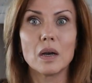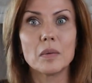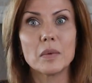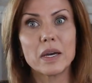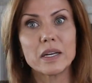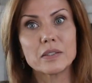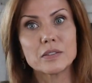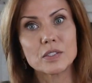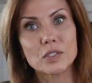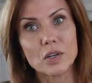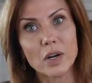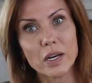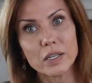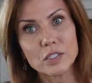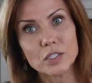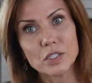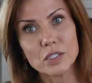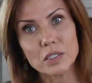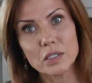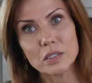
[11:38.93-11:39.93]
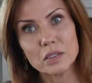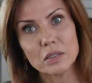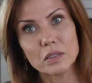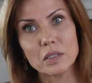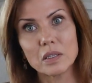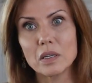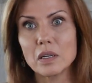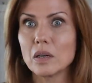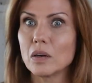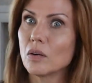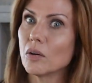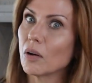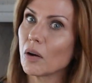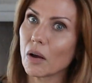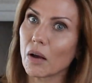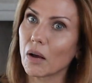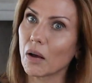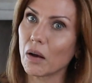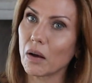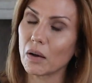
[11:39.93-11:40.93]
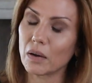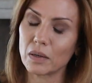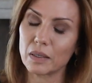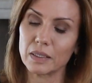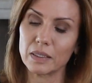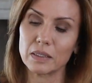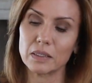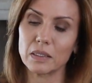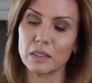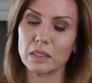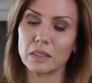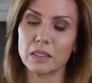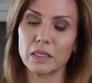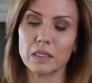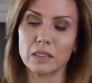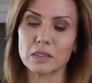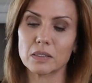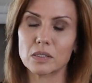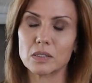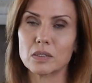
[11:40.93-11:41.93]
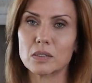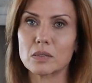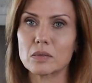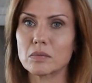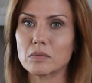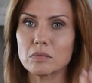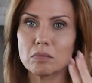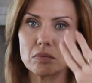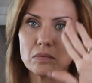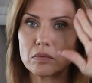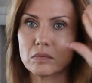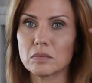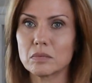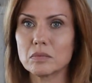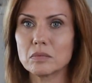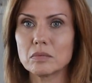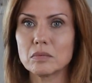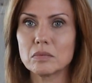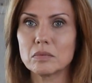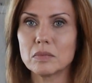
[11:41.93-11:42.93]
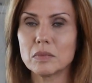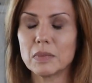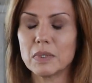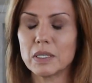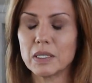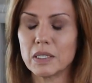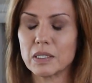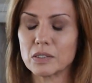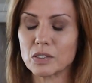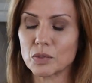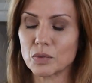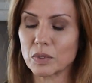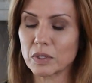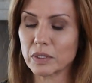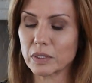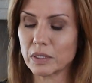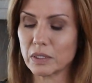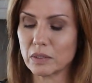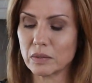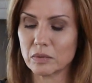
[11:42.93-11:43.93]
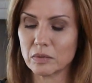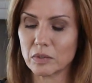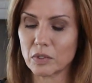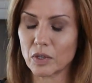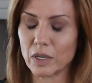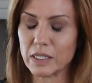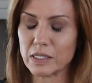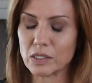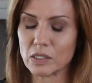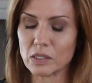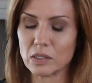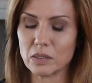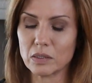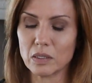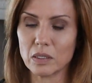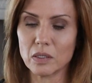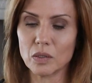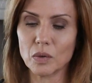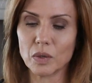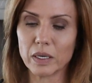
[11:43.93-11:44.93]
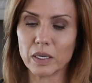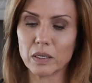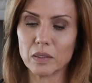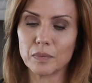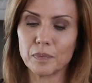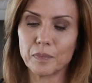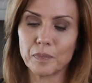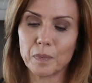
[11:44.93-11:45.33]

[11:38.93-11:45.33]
I might have scratched it. You know, it, it gets, it gets really crazy, annoying.